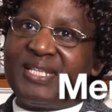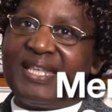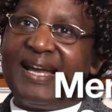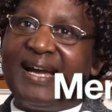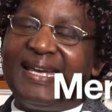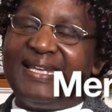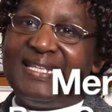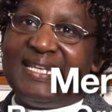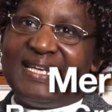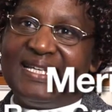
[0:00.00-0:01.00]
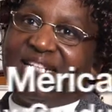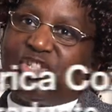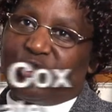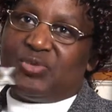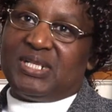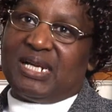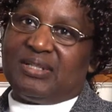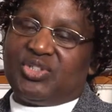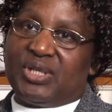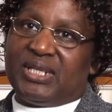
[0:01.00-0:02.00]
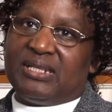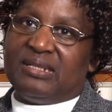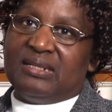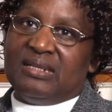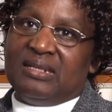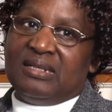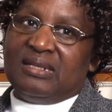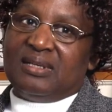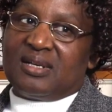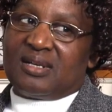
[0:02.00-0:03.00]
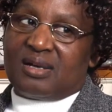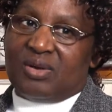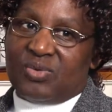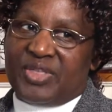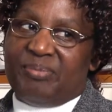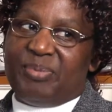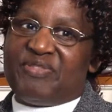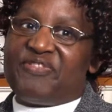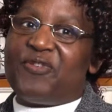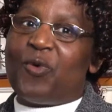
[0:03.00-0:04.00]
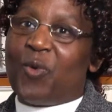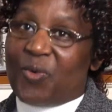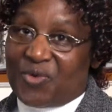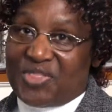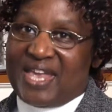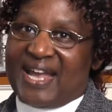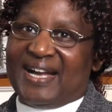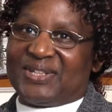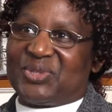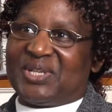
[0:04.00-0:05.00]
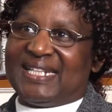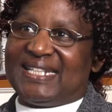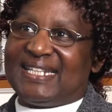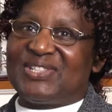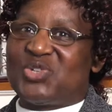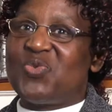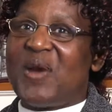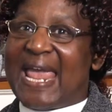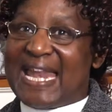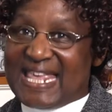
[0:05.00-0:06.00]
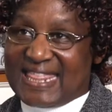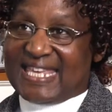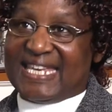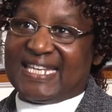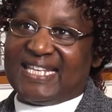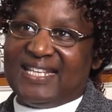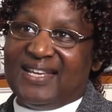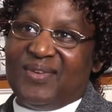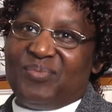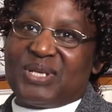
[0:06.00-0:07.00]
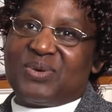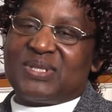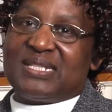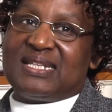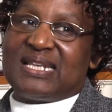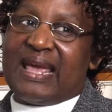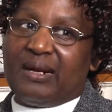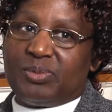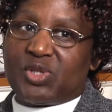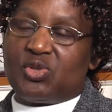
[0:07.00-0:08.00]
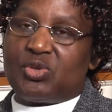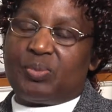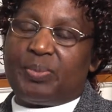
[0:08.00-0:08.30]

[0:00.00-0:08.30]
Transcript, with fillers: their idea should actually go there before they actually do anything because it helps you to